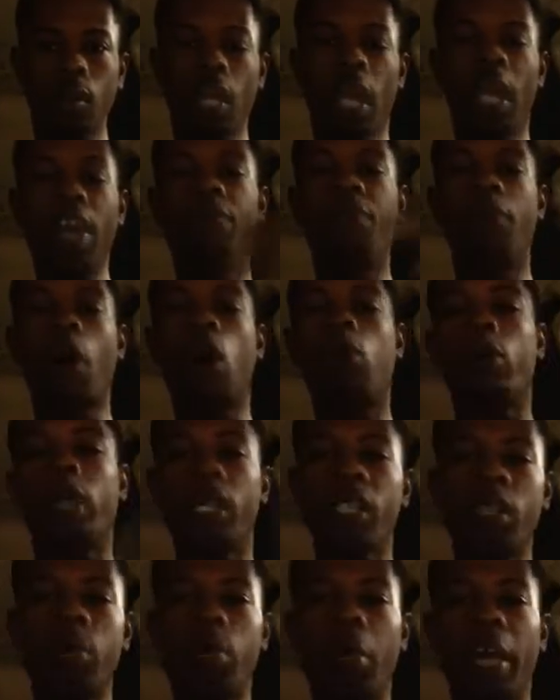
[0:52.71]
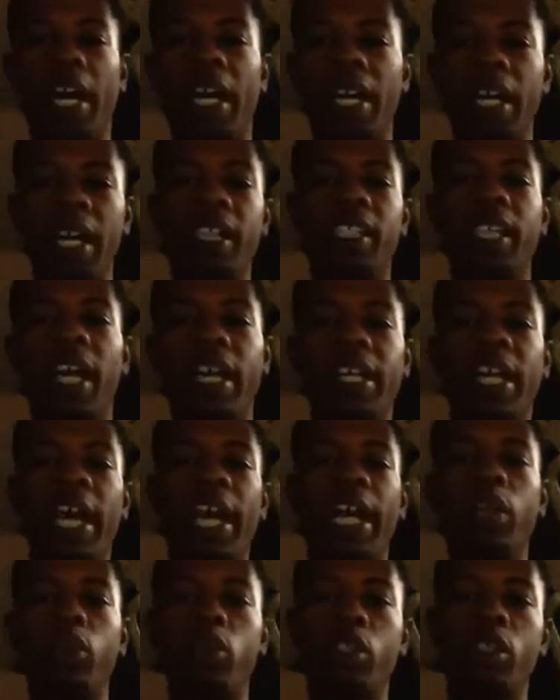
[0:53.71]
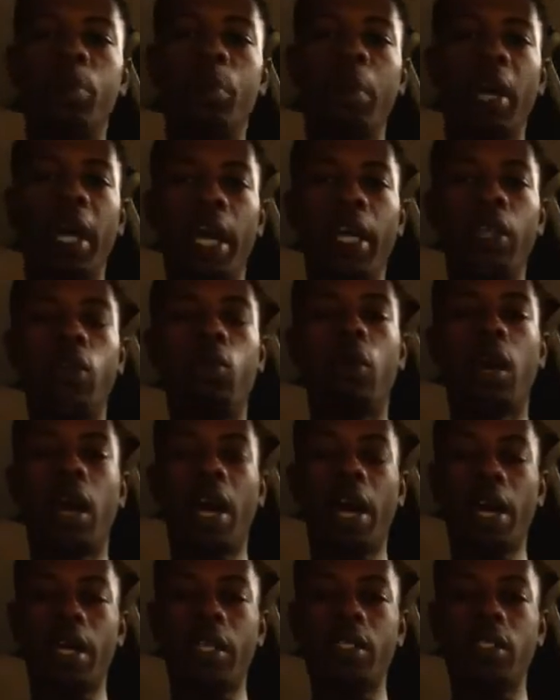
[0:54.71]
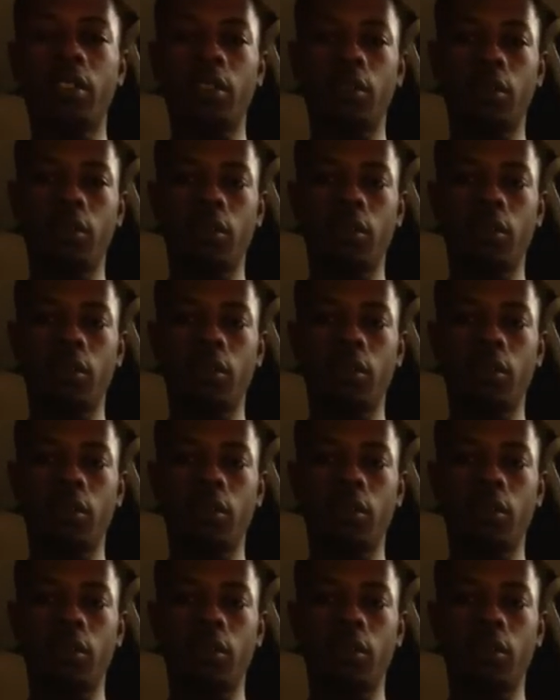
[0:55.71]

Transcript: A focused man is a dangerous man, you guys.